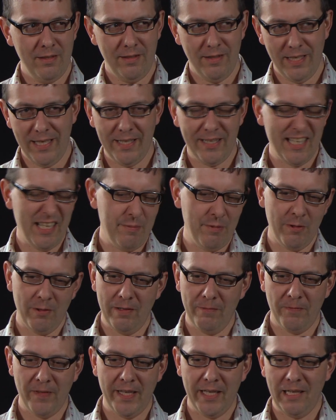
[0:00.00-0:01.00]
anytime you want
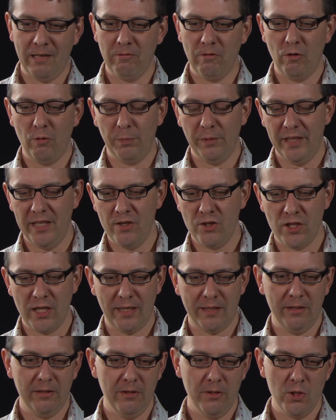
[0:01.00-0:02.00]
to find out where we're playing,
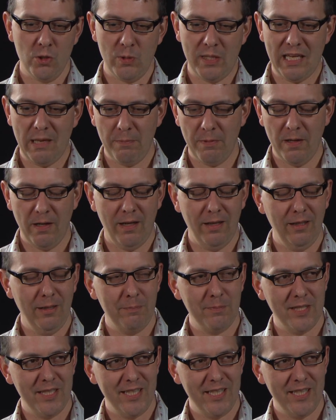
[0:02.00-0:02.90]
check those. We keep it all up to